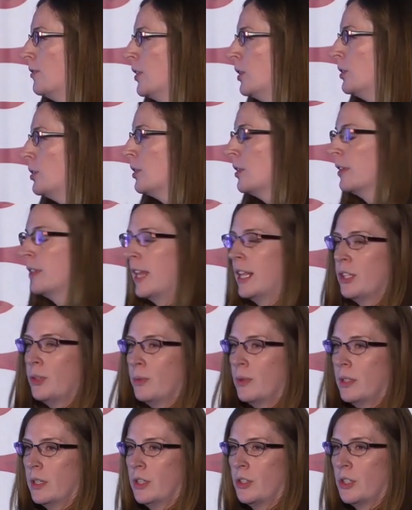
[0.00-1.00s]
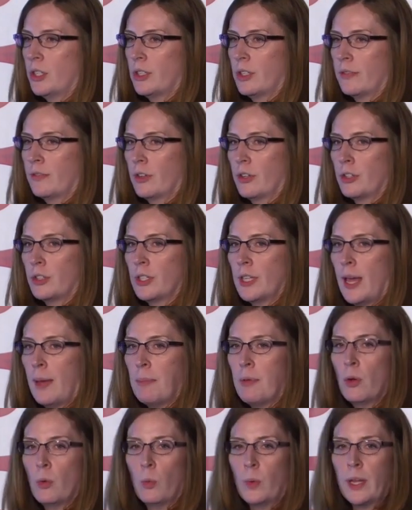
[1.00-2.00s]
filter, and that's really just the first
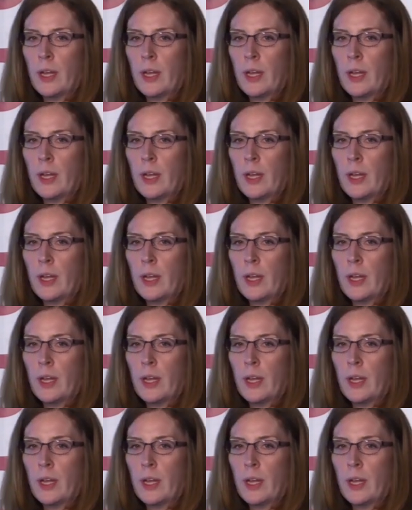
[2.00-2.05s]
step.